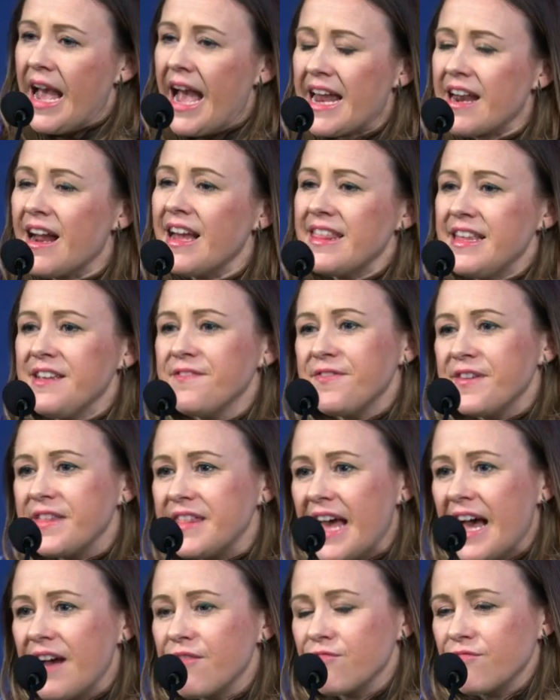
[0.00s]
And I think for
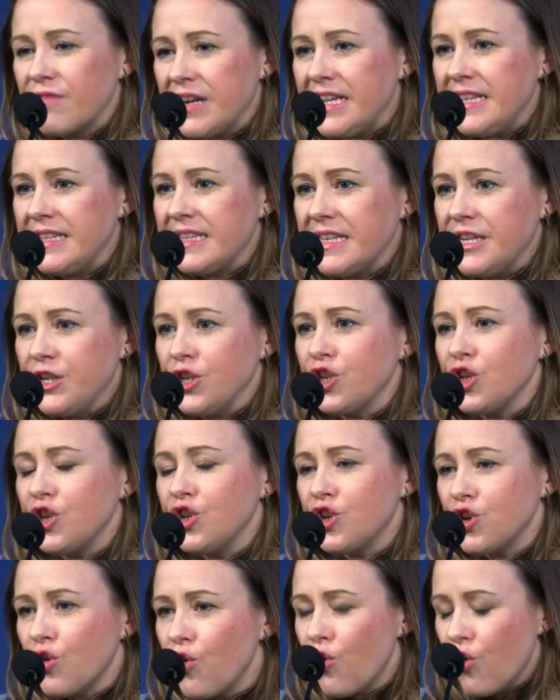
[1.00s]
that reason, to
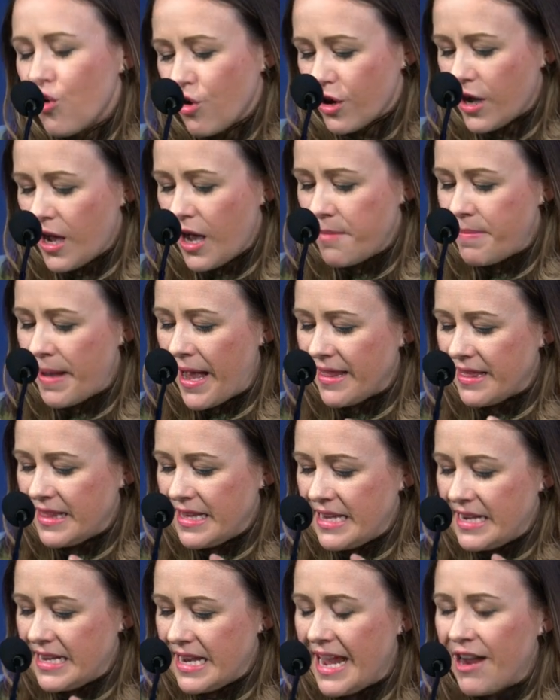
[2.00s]
talk about
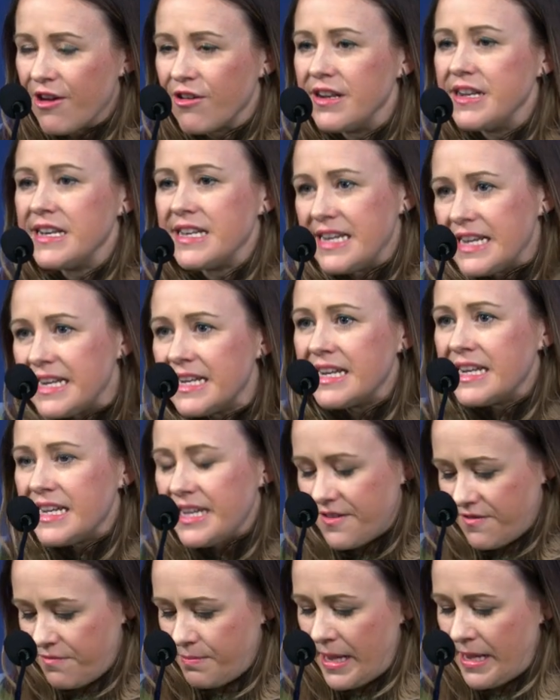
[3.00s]
the inherent
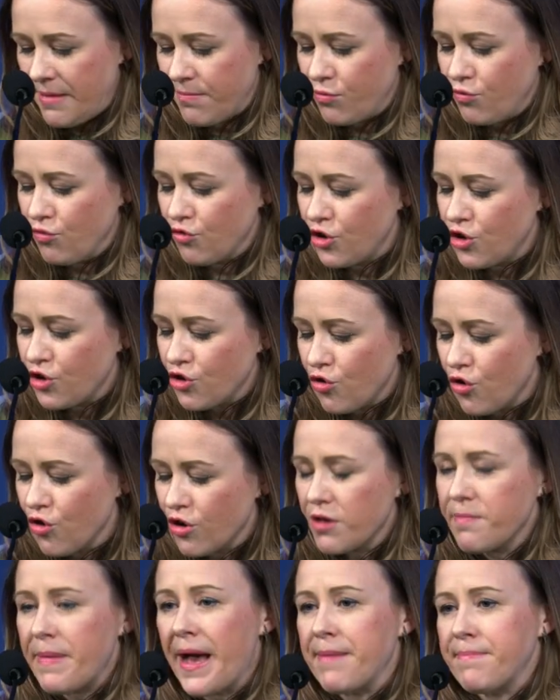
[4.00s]
dignity of people, to
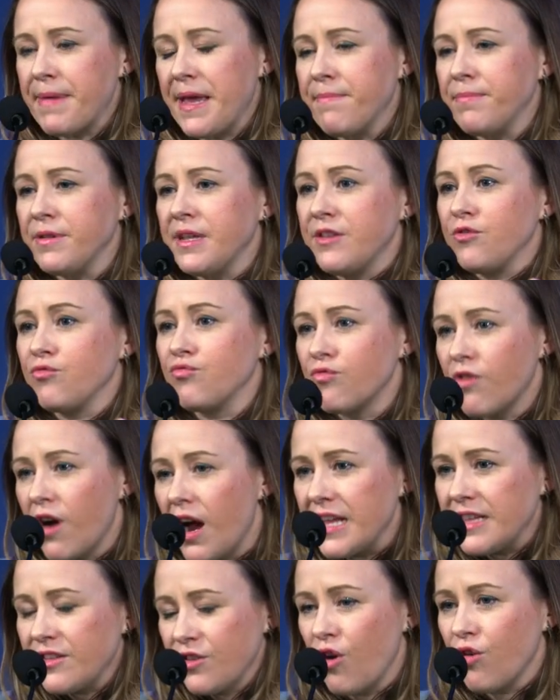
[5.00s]
talk about people as
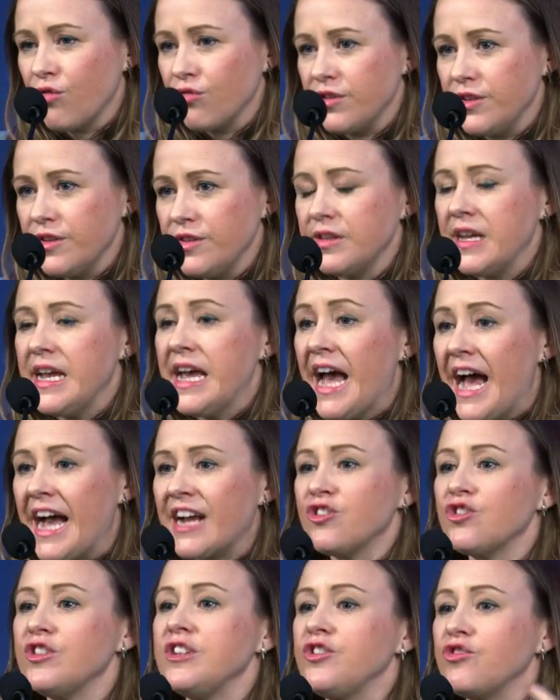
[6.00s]
rights holders,
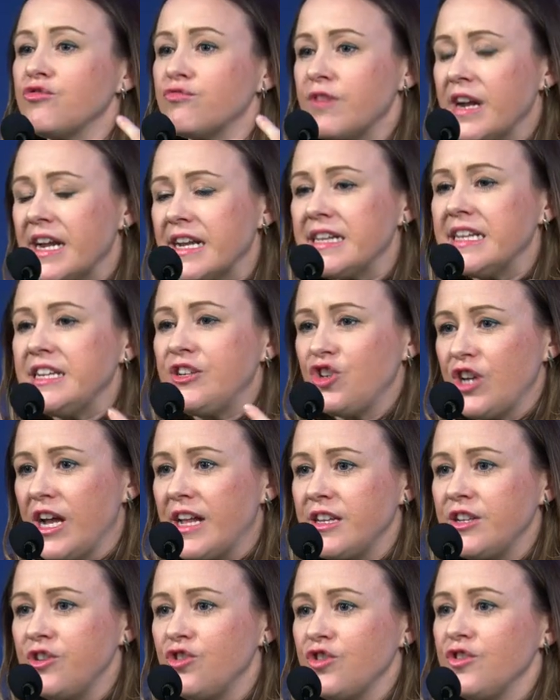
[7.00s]
actually directly
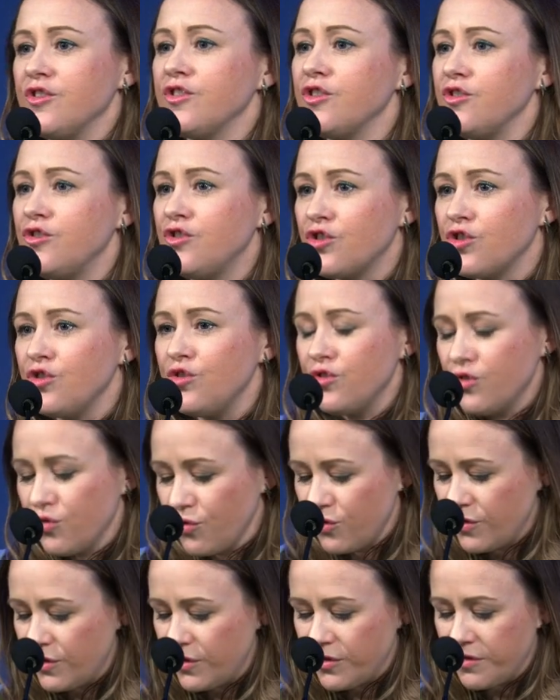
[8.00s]
challenges those two
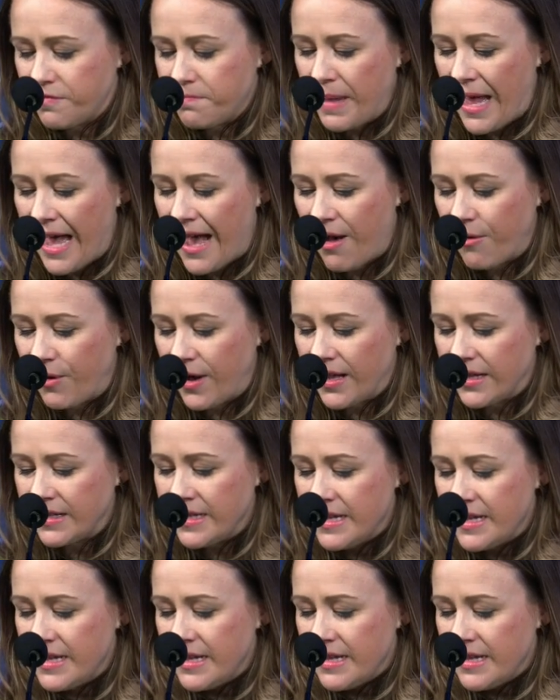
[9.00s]
sources of power.